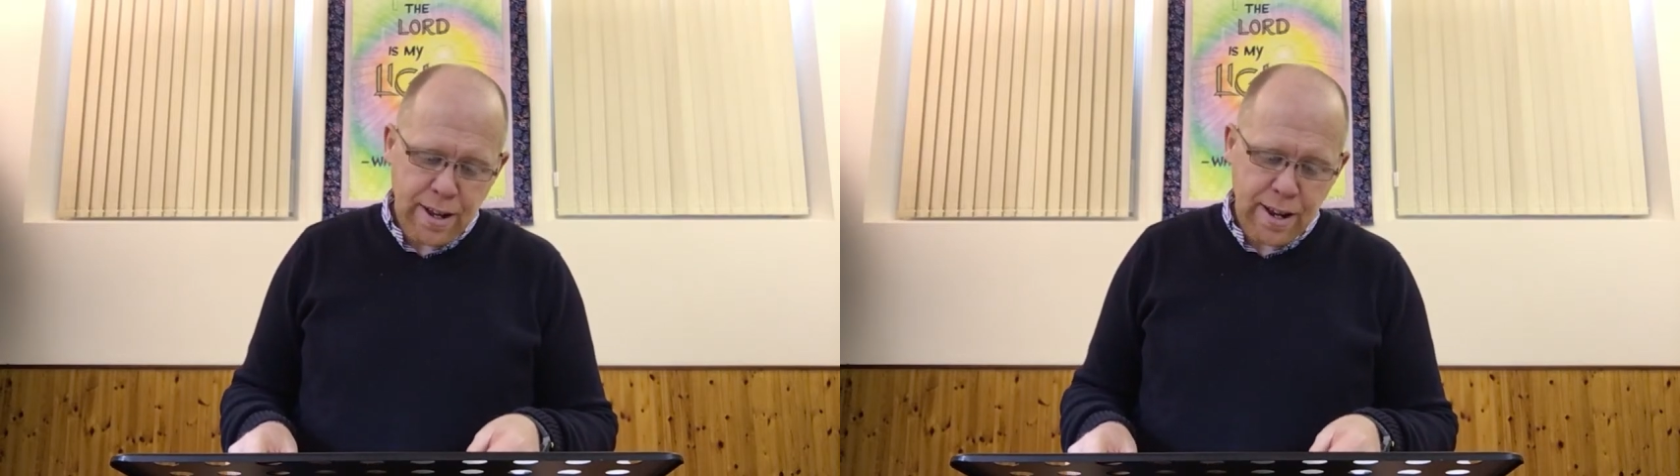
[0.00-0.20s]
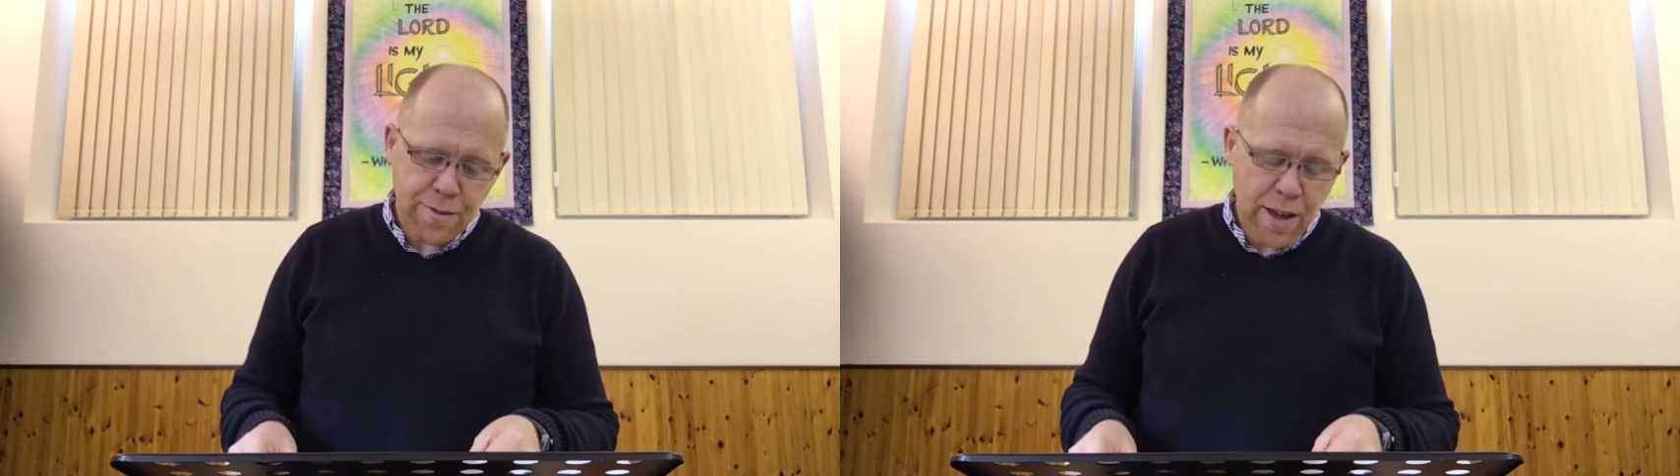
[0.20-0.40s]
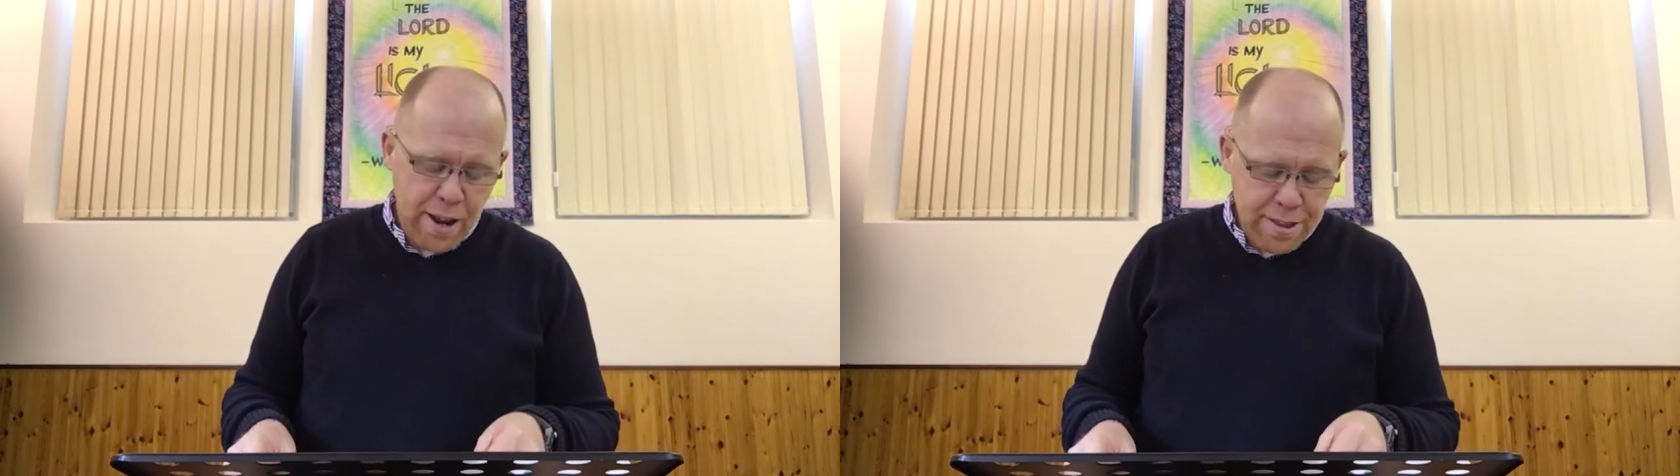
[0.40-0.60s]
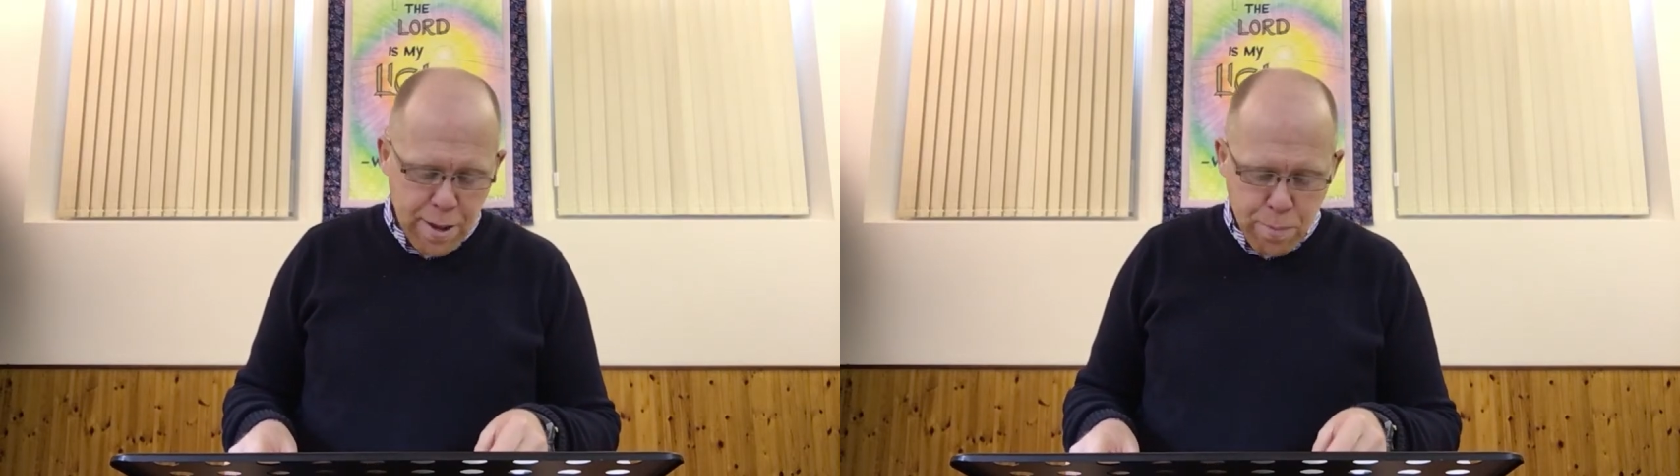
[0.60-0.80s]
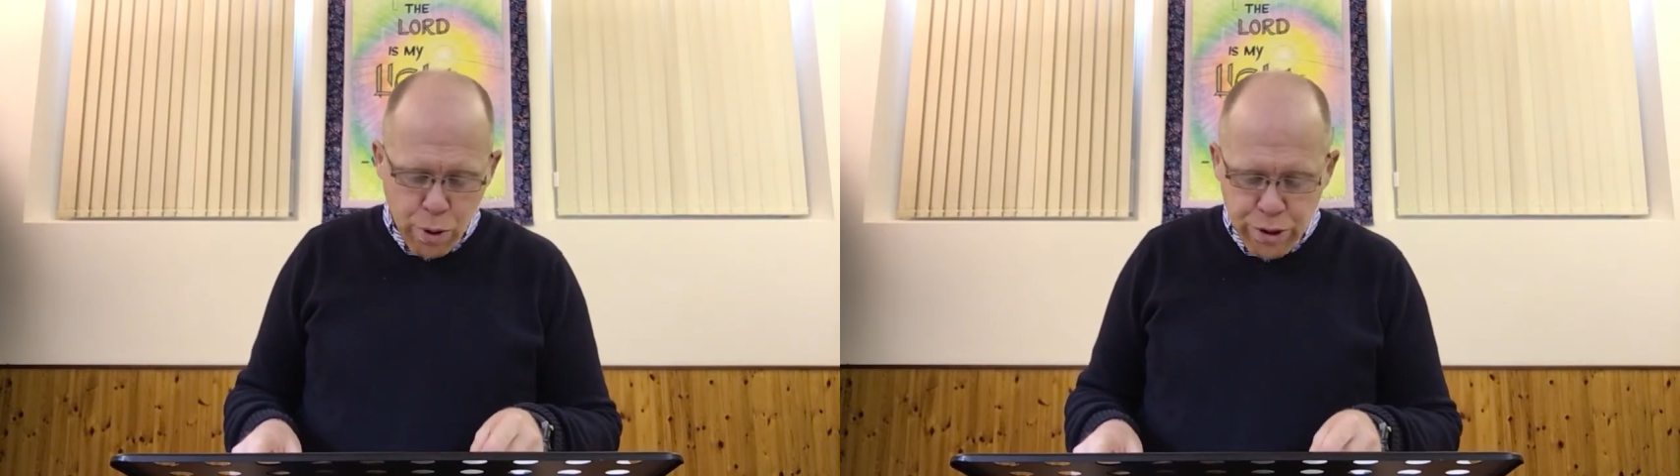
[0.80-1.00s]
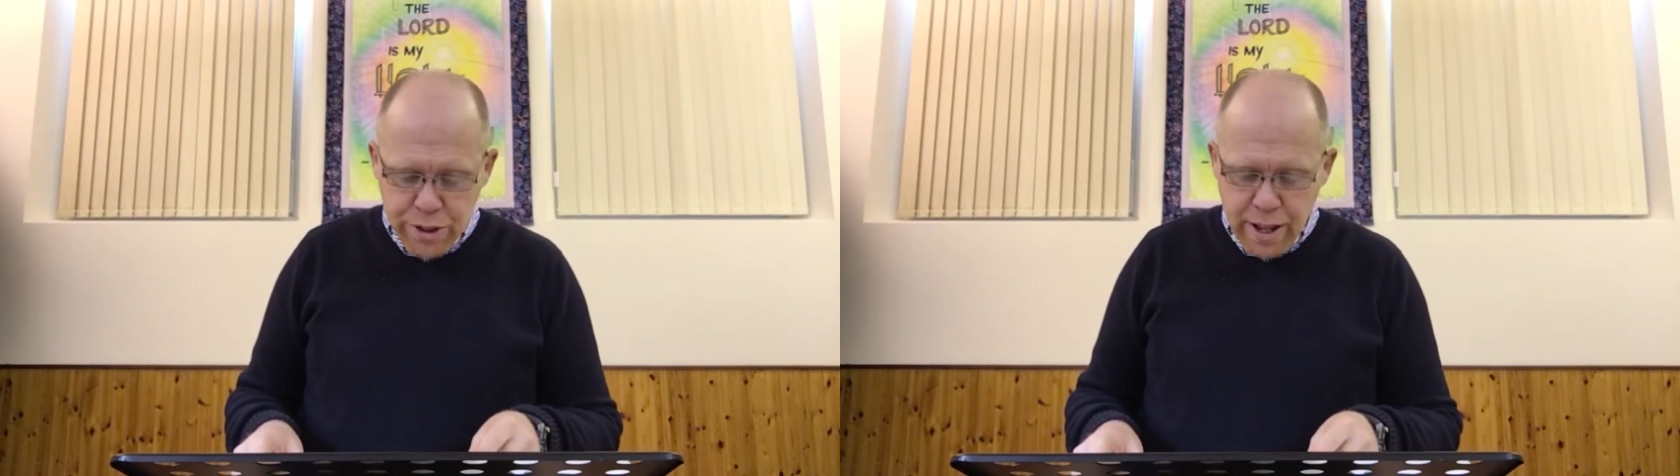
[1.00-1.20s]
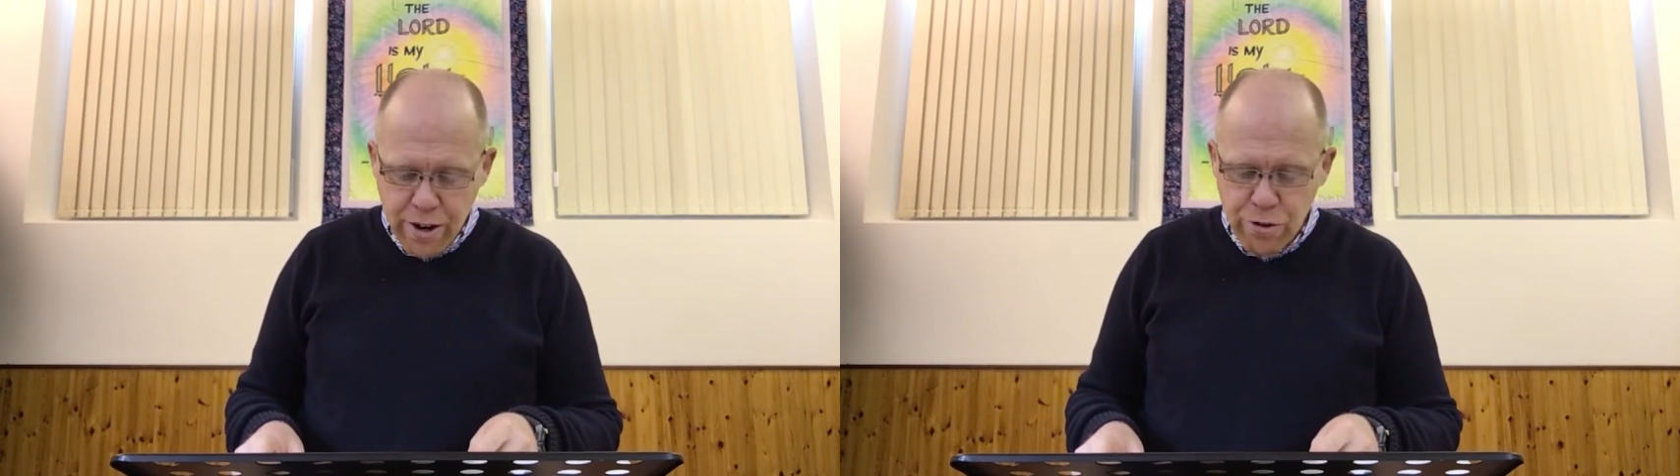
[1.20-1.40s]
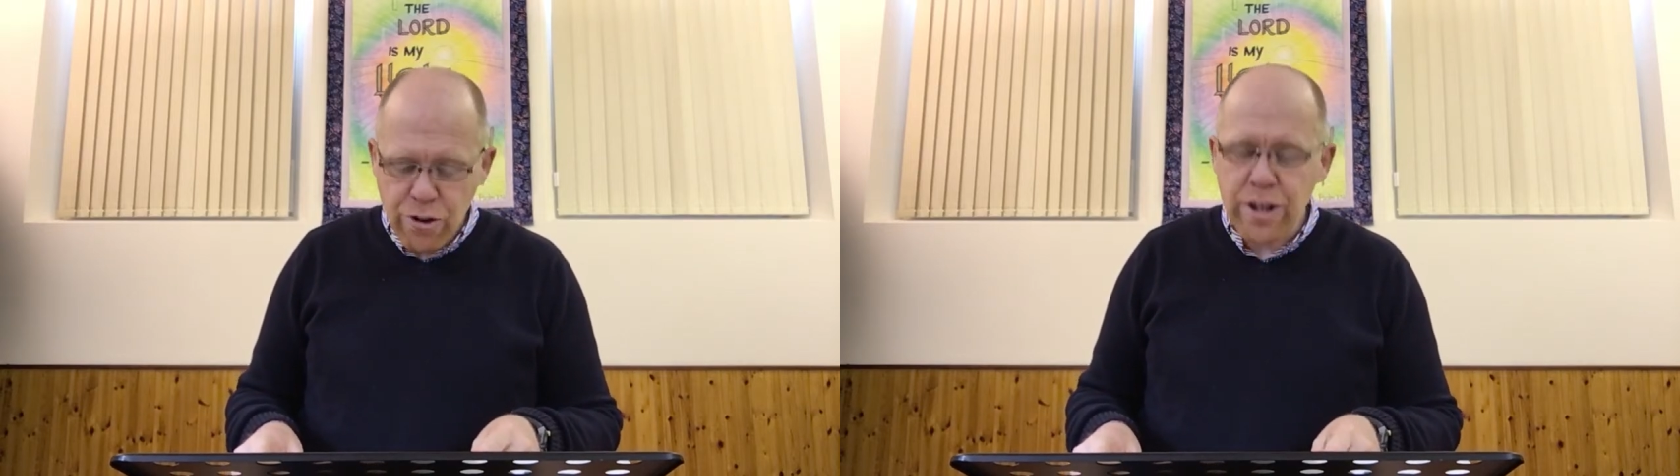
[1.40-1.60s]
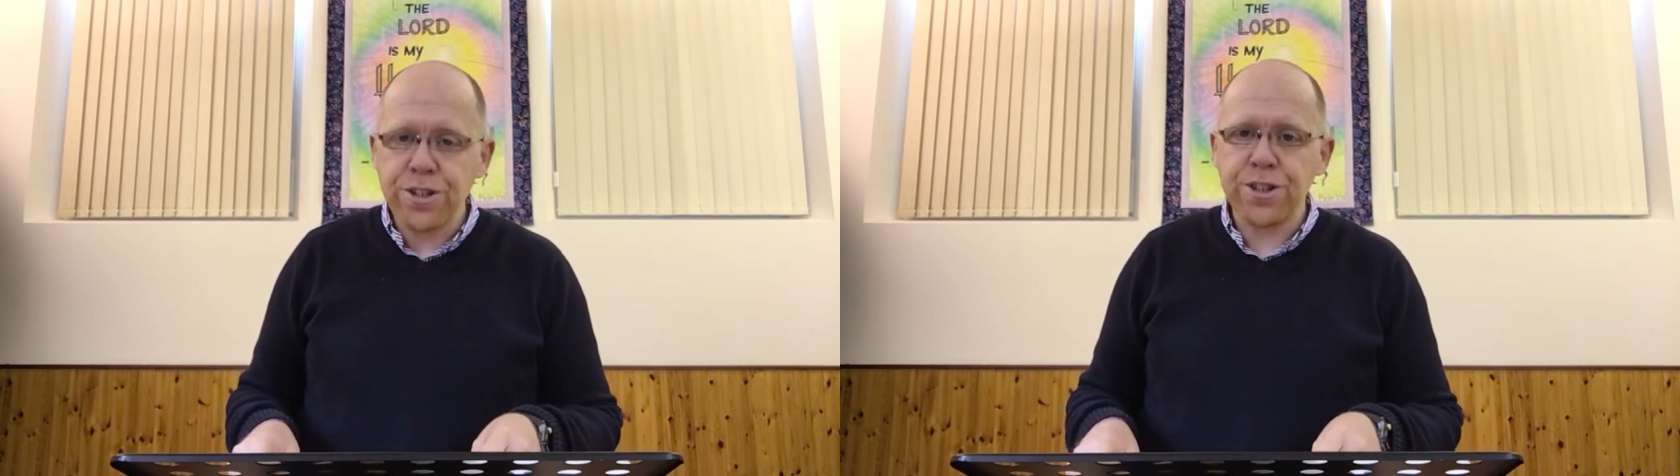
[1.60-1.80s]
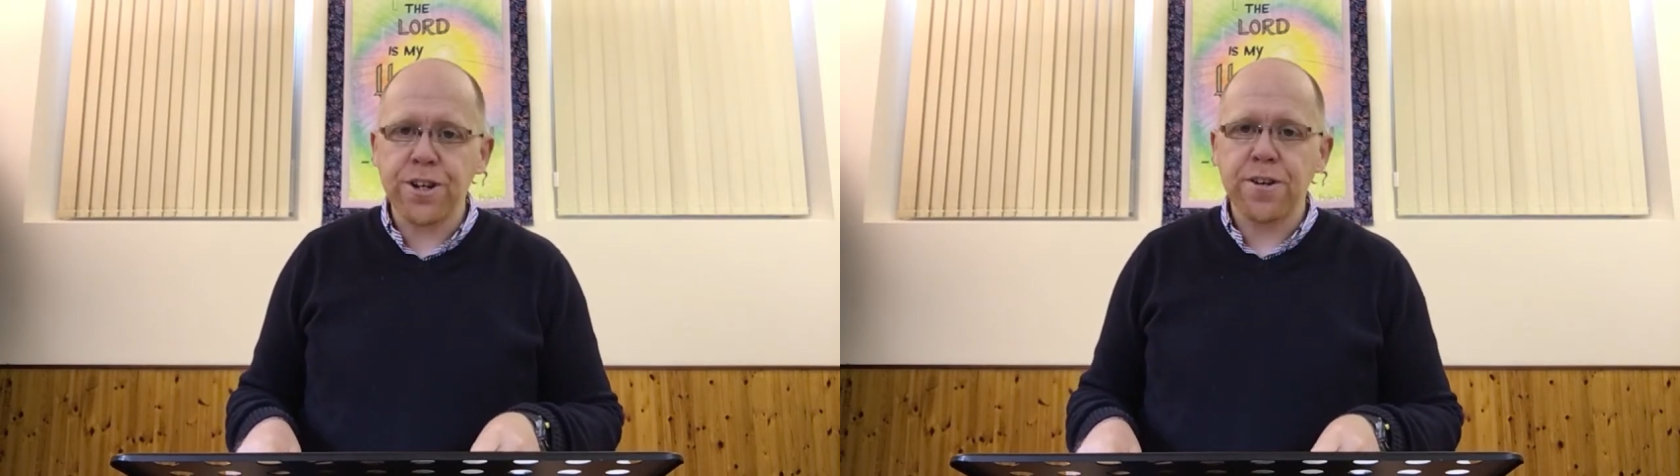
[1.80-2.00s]
And if anything puts that at
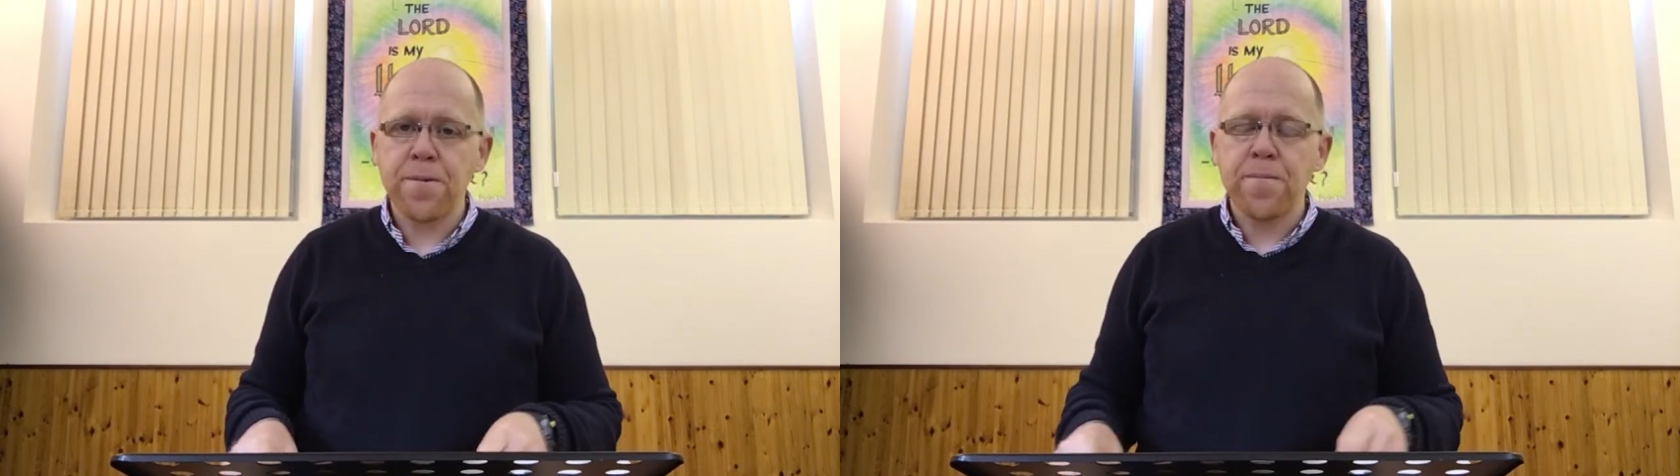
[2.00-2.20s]
risk,